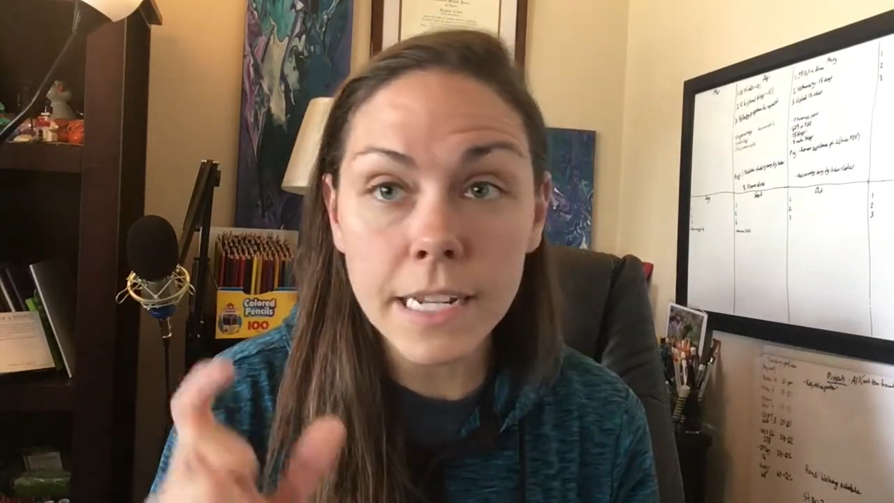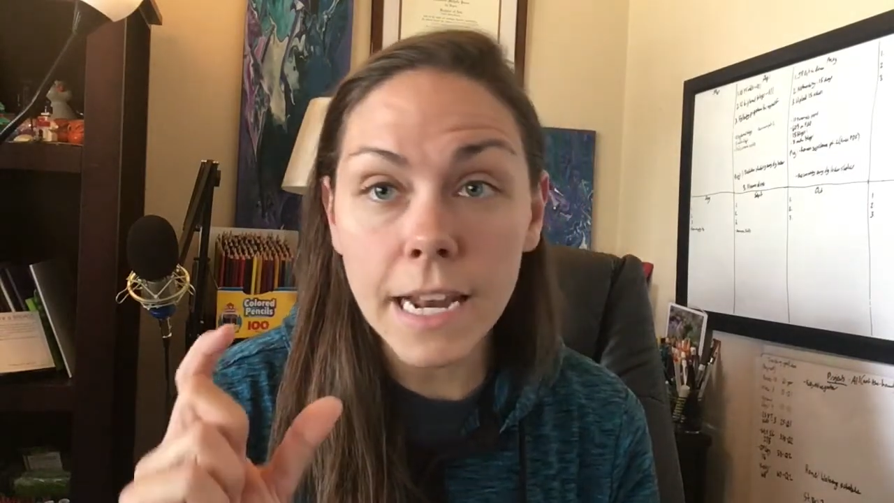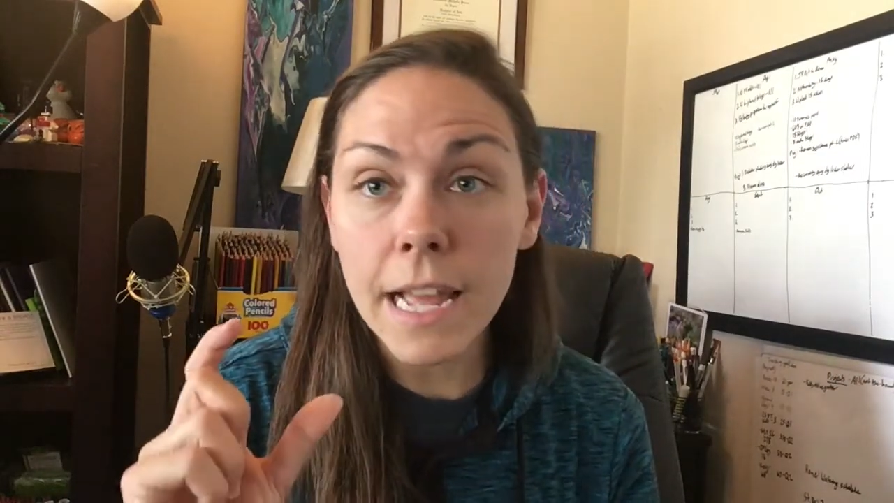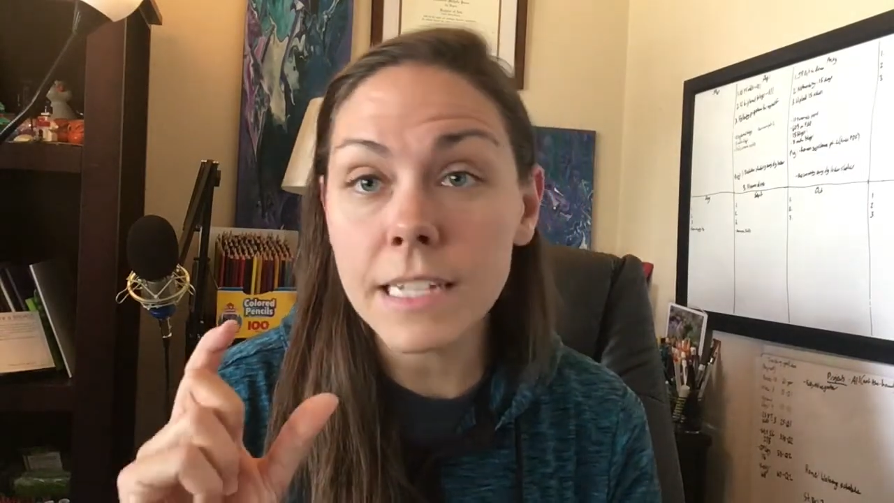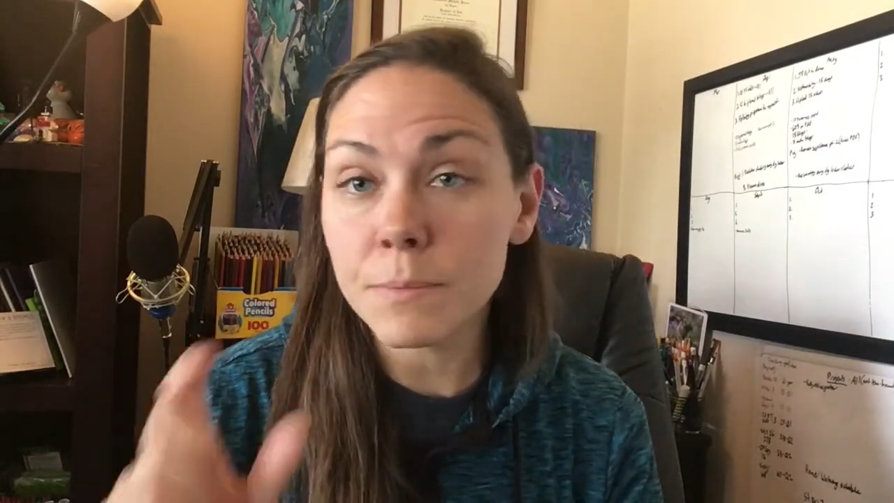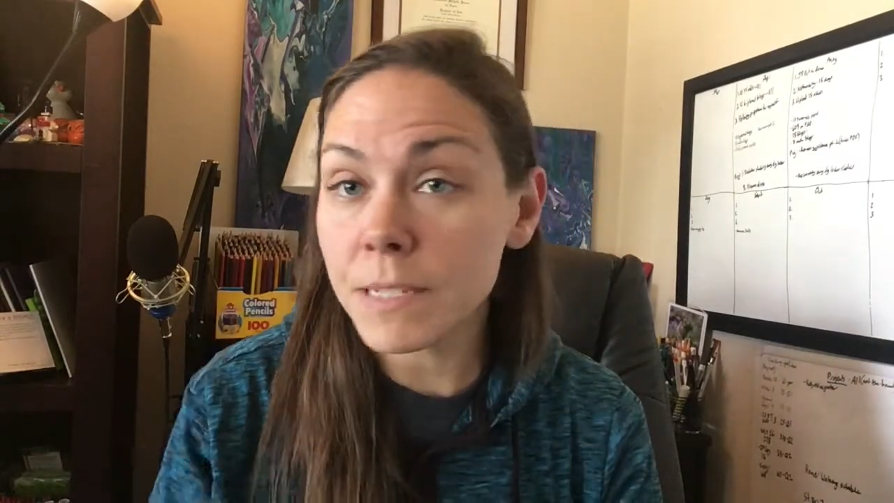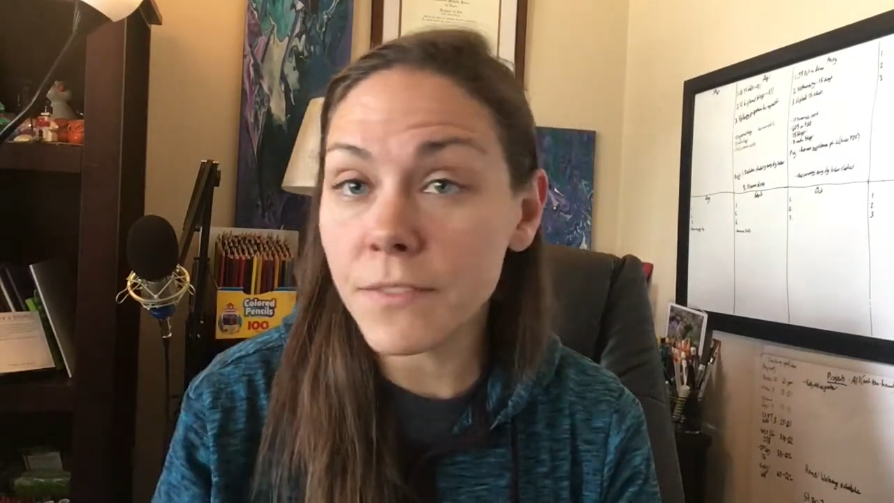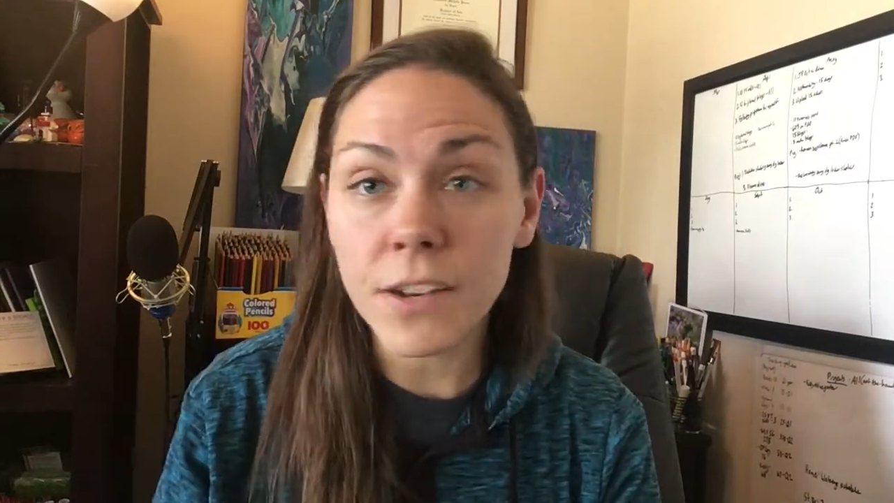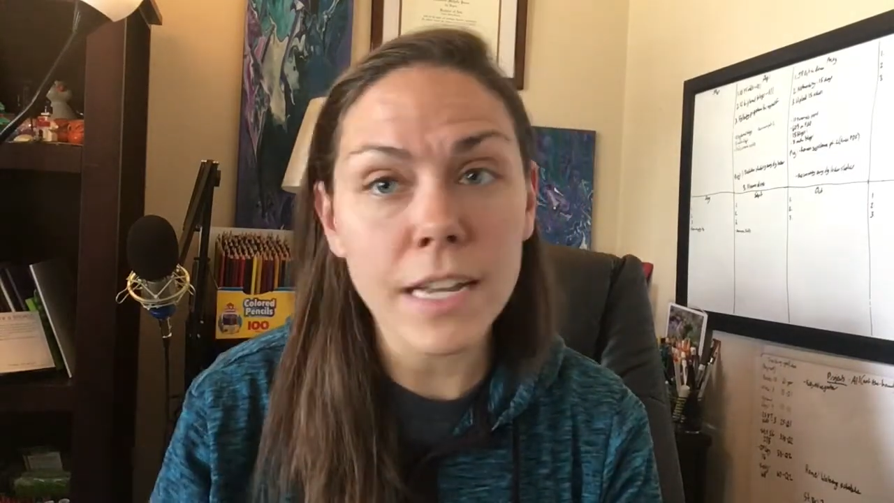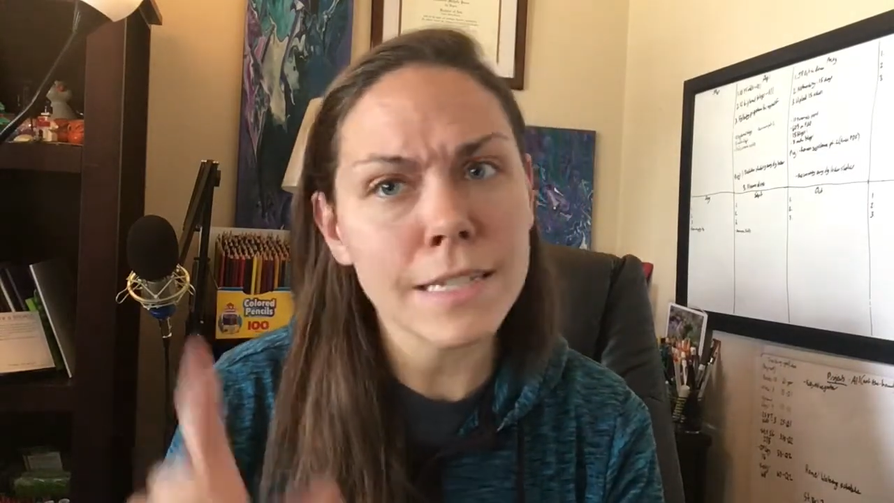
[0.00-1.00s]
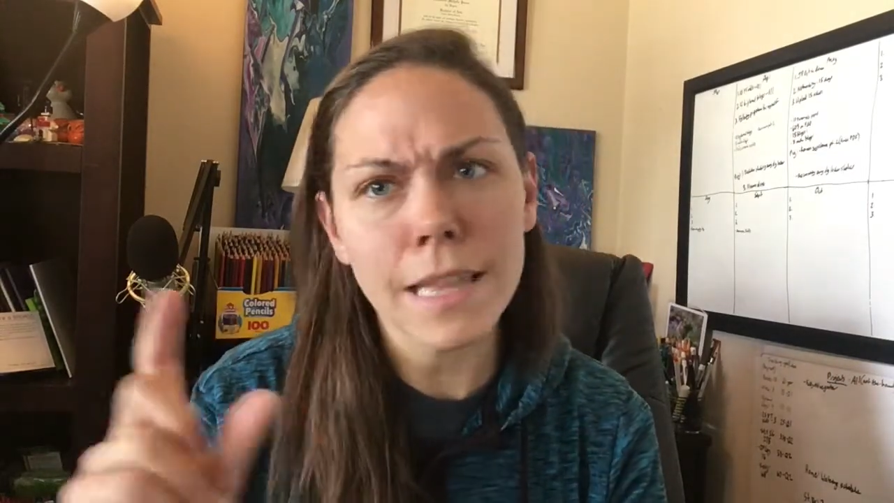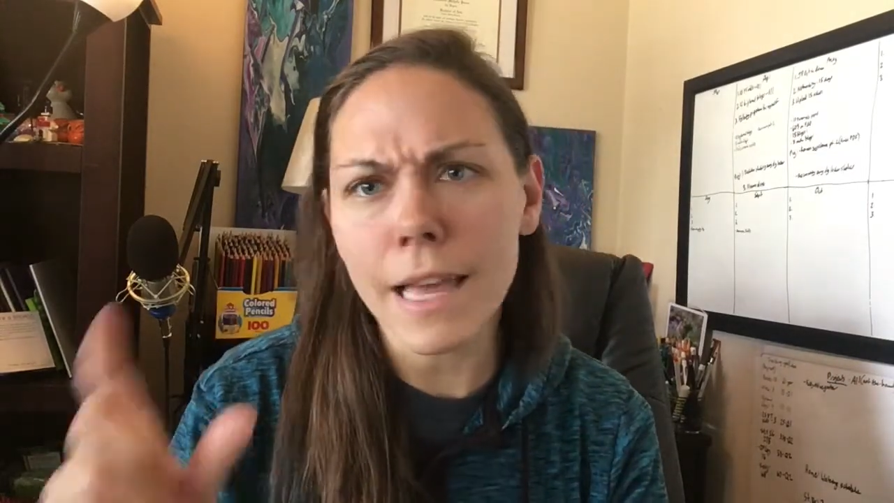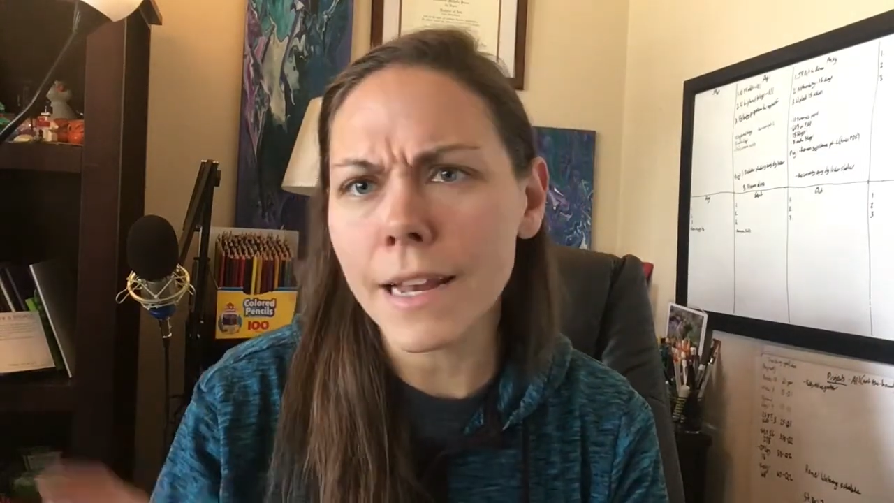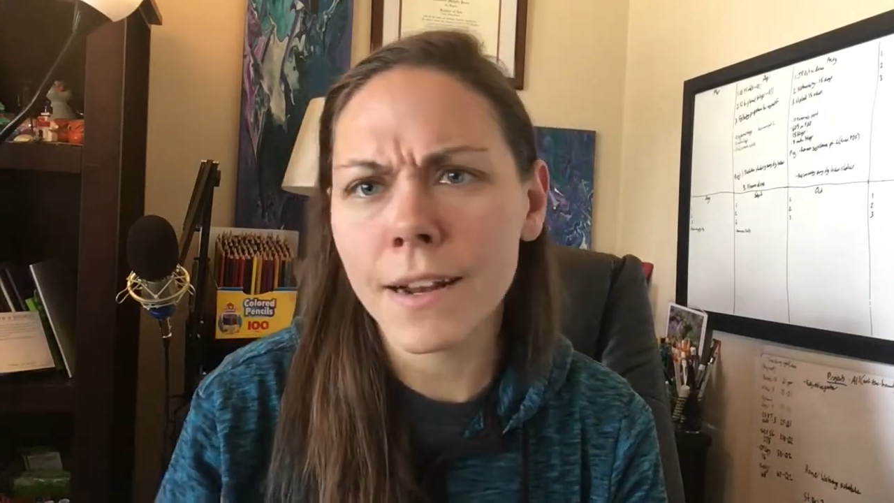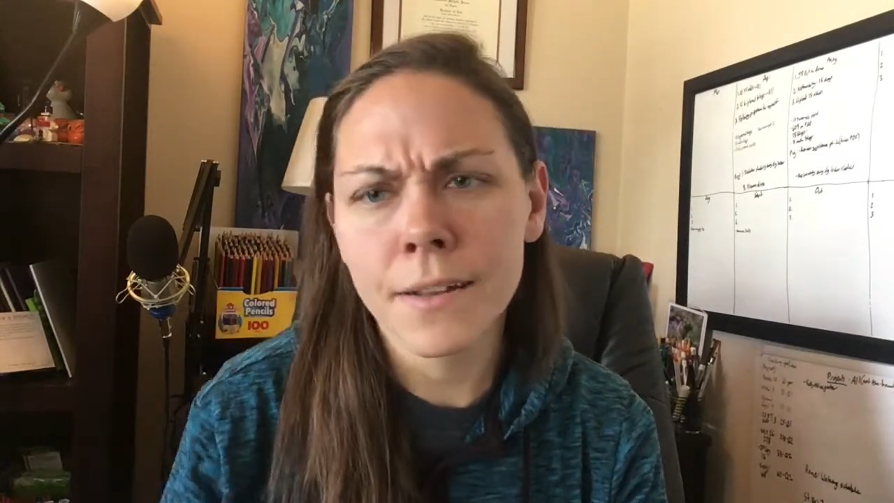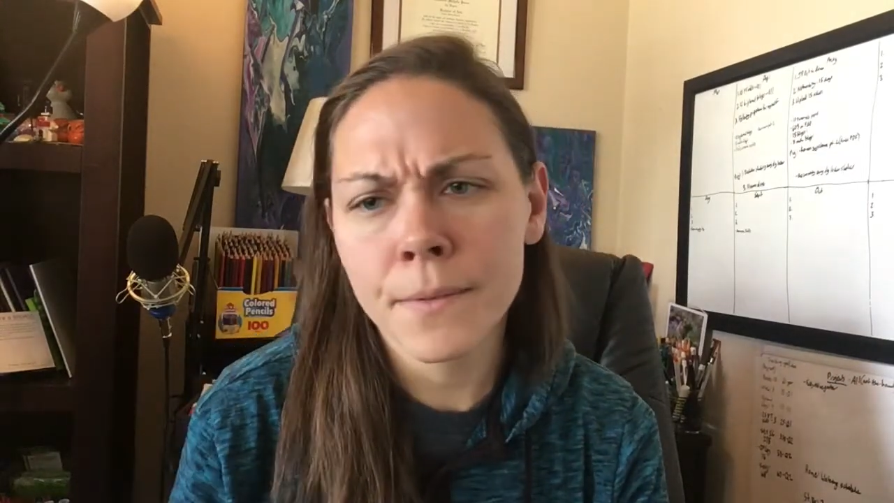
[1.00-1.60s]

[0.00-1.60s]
to get as specific as like